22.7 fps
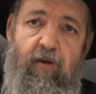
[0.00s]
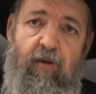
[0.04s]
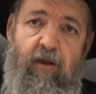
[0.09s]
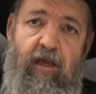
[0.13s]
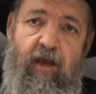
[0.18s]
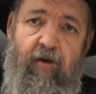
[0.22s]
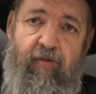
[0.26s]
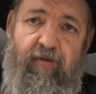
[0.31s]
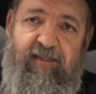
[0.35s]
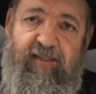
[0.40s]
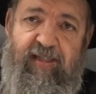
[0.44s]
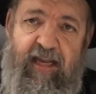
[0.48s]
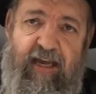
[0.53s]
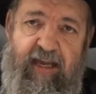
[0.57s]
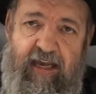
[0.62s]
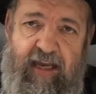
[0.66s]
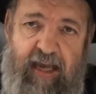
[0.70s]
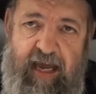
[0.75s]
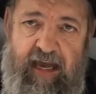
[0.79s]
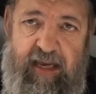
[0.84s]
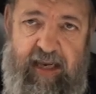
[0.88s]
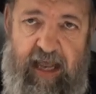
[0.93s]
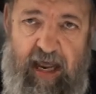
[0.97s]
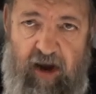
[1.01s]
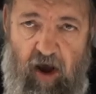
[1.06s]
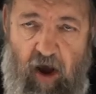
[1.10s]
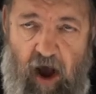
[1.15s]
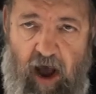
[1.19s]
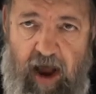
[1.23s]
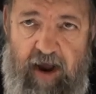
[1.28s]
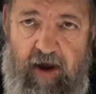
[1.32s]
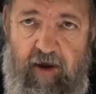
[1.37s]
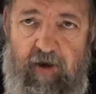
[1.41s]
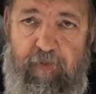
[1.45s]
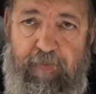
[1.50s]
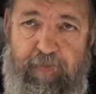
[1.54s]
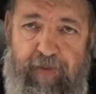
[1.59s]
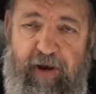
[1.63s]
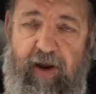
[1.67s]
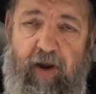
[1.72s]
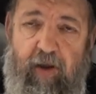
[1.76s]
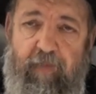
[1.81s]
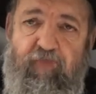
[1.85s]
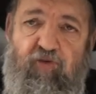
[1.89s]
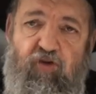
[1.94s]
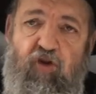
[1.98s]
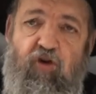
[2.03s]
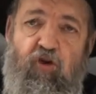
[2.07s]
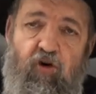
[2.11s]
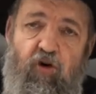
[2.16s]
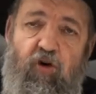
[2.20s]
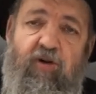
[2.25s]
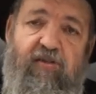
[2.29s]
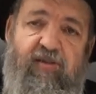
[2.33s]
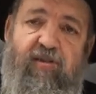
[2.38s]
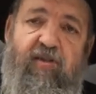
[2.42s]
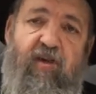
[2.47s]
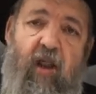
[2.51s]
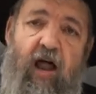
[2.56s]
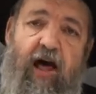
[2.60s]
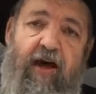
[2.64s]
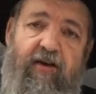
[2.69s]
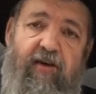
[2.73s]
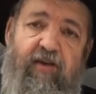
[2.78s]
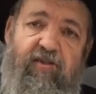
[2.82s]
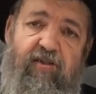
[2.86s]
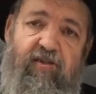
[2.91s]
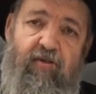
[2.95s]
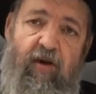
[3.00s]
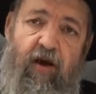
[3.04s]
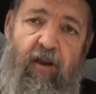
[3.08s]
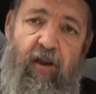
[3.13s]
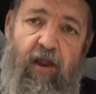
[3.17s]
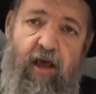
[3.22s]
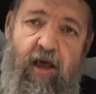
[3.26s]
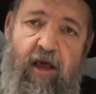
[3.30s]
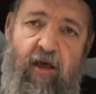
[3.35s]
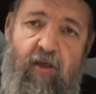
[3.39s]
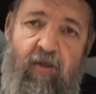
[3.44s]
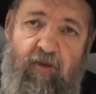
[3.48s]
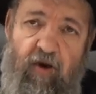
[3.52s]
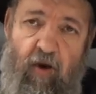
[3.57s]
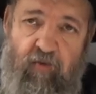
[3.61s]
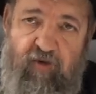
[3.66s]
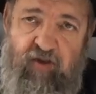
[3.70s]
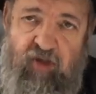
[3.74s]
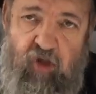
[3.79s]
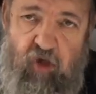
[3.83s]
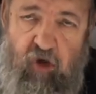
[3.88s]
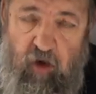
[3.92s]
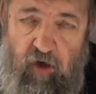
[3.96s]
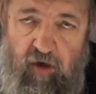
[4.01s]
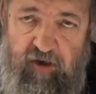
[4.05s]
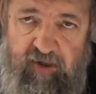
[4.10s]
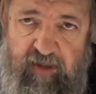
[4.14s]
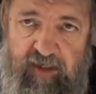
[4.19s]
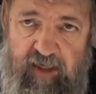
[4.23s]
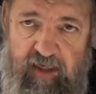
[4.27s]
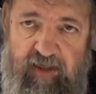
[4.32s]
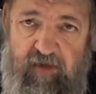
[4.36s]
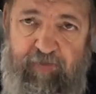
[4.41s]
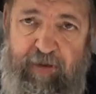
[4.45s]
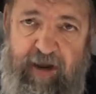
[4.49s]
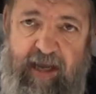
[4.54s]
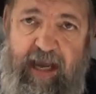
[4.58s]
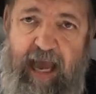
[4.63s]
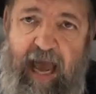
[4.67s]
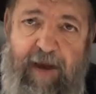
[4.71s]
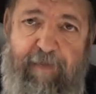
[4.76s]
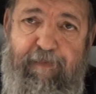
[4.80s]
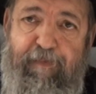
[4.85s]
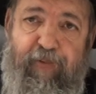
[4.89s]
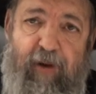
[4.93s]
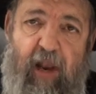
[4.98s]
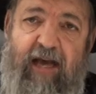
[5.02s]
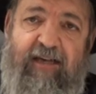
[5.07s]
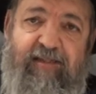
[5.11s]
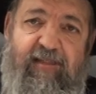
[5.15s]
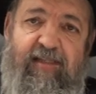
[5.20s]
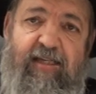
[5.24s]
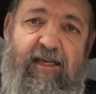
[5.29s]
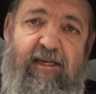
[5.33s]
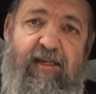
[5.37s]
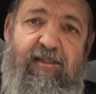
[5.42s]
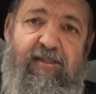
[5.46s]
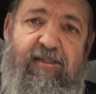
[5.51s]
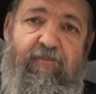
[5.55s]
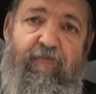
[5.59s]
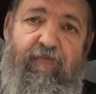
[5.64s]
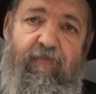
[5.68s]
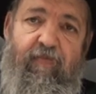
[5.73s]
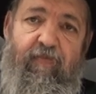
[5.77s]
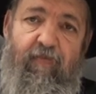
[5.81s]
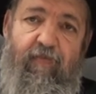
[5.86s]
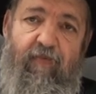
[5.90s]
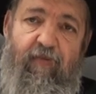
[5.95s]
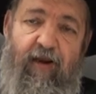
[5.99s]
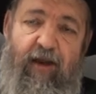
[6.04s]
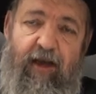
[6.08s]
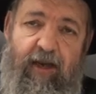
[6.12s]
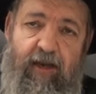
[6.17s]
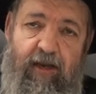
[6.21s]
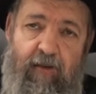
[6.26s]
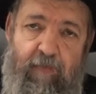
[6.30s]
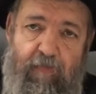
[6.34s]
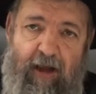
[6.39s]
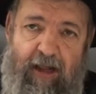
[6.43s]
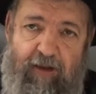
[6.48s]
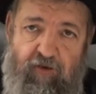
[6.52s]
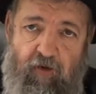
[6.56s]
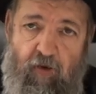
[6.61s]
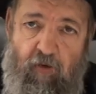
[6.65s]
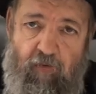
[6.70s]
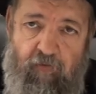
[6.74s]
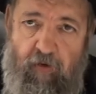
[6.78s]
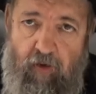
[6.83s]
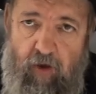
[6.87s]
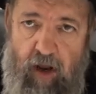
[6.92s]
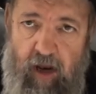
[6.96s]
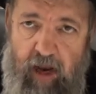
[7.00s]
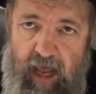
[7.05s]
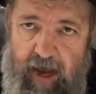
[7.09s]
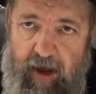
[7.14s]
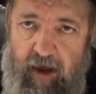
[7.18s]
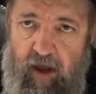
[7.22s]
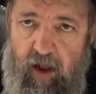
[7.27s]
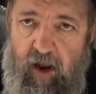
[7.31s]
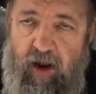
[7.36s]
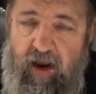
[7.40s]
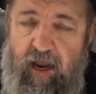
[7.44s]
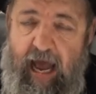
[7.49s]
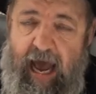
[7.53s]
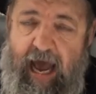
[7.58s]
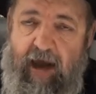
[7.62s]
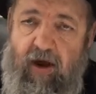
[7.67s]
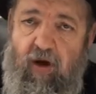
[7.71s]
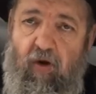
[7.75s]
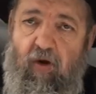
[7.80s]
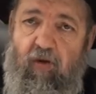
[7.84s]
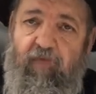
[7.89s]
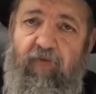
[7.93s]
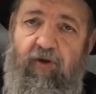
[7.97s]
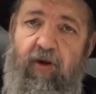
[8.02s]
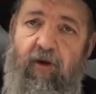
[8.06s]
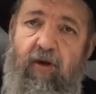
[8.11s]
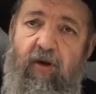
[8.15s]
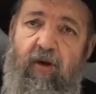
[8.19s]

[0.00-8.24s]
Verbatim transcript: he was the king that hired Bilam to curse Klal Yisrael. Those curses became blessings. Right? Matovo, Alecho, Yaakov.